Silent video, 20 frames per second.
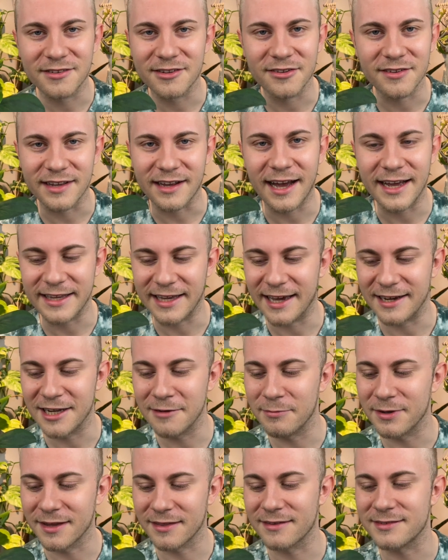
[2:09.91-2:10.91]
So like I get
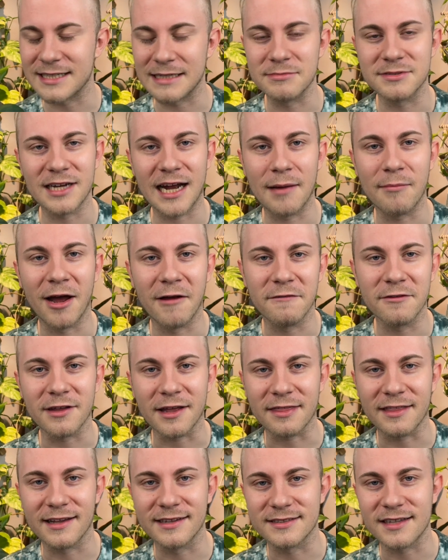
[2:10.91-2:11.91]
it, but at the same time, I feel
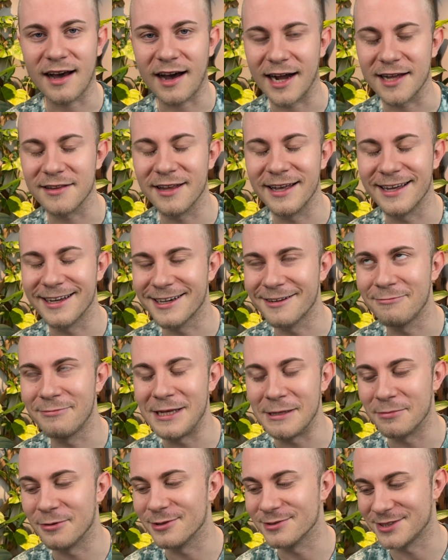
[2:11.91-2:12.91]
like things that I like,
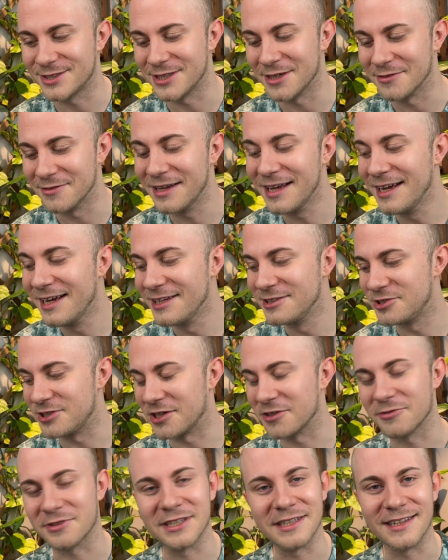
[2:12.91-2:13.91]
people don't
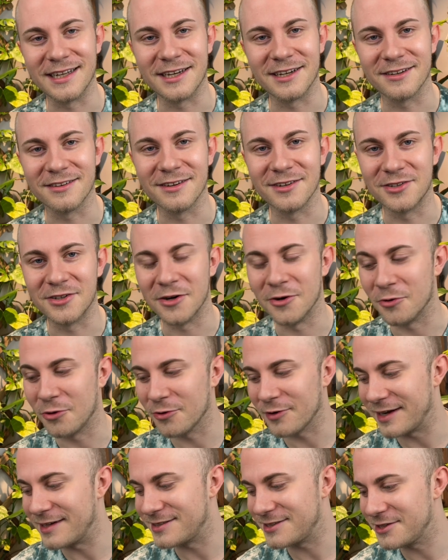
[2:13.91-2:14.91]
generally like go
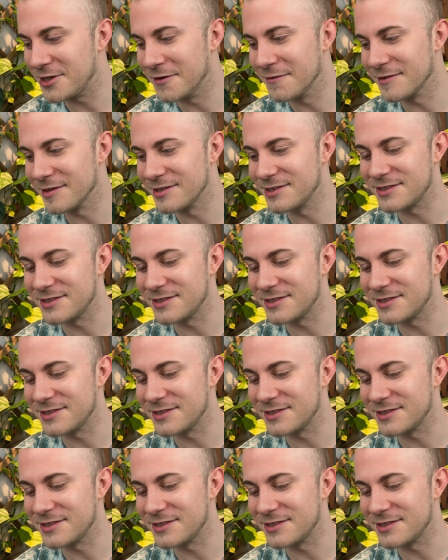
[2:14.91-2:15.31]
crazy over.